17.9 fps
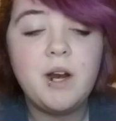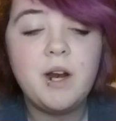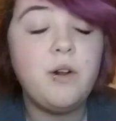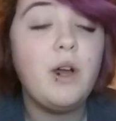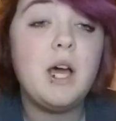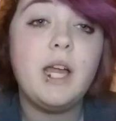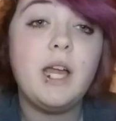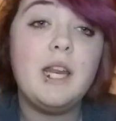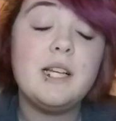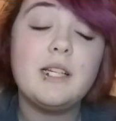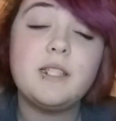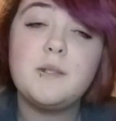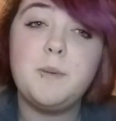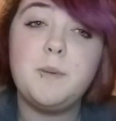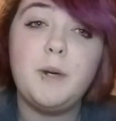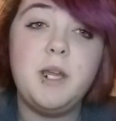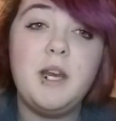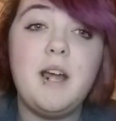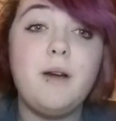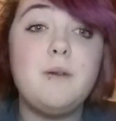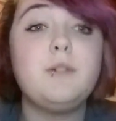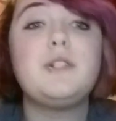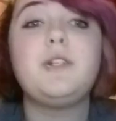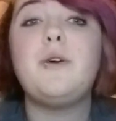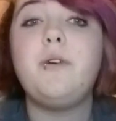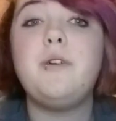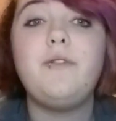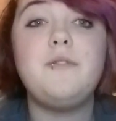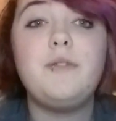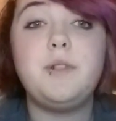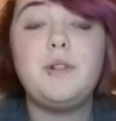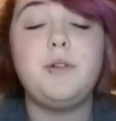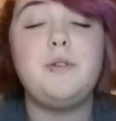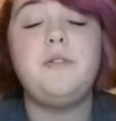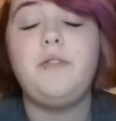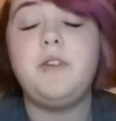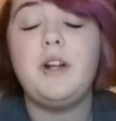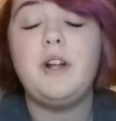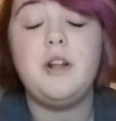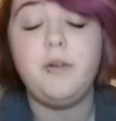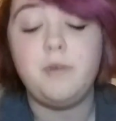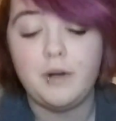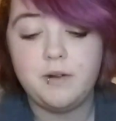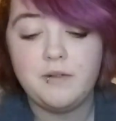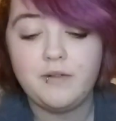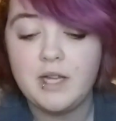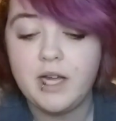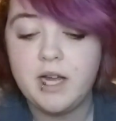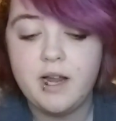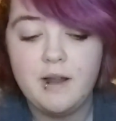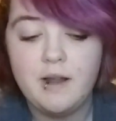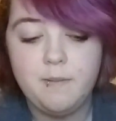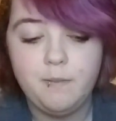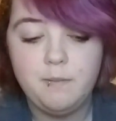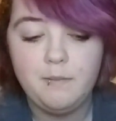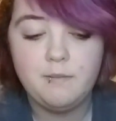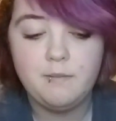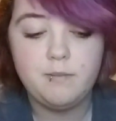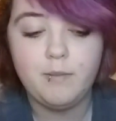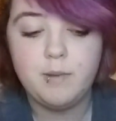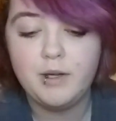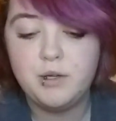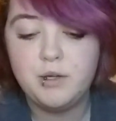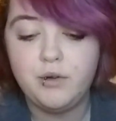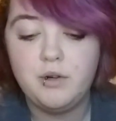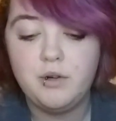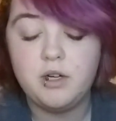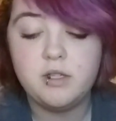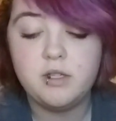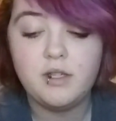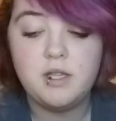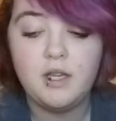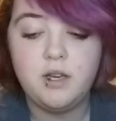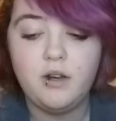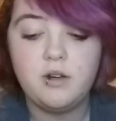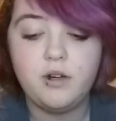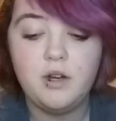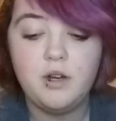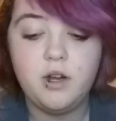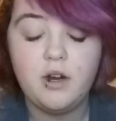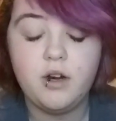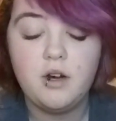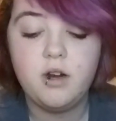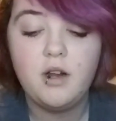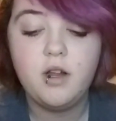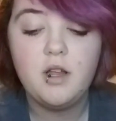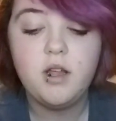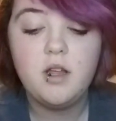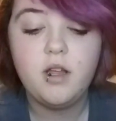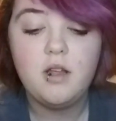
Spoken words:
I don't know how to explain it. I was going through a very rough time my junior and senior year,